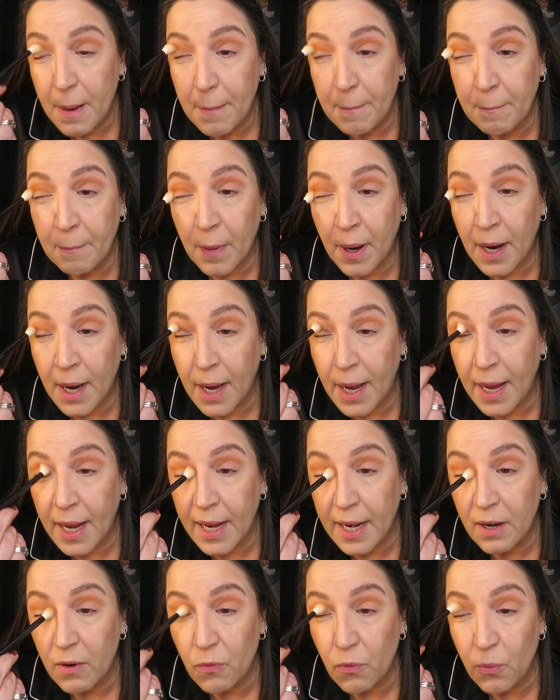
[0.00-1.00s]

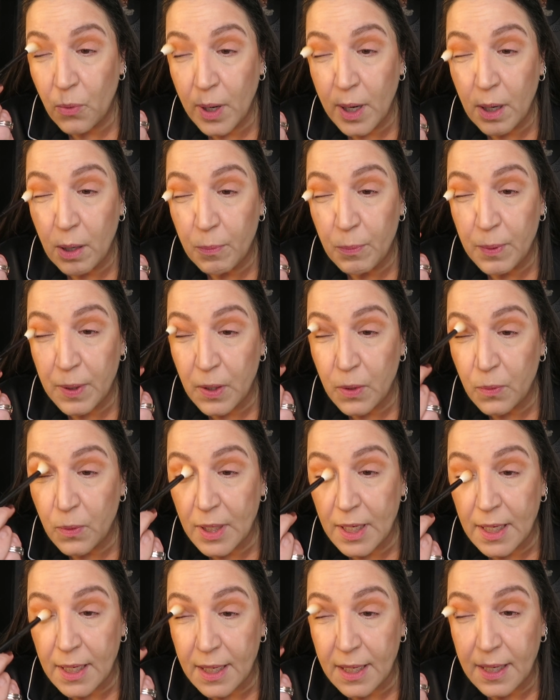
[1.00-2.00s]
my Rare
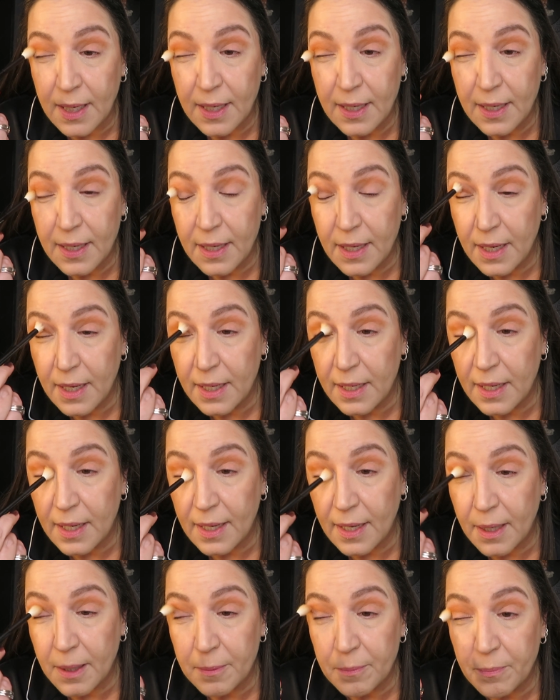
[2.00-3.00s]
Beauty,
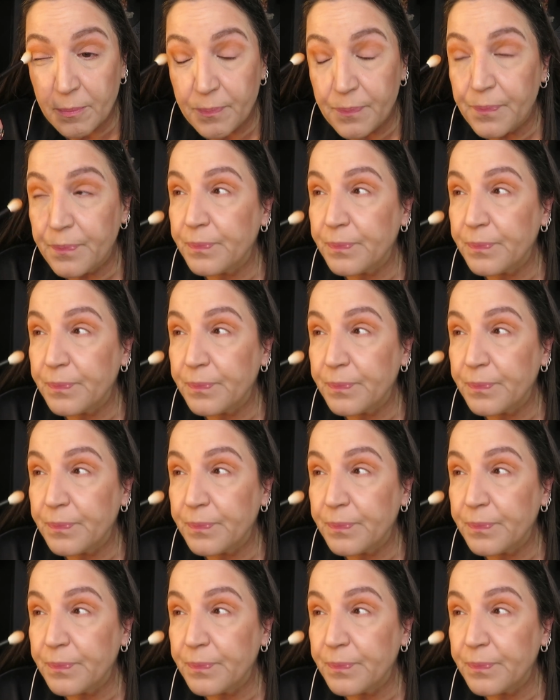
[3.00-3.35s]
the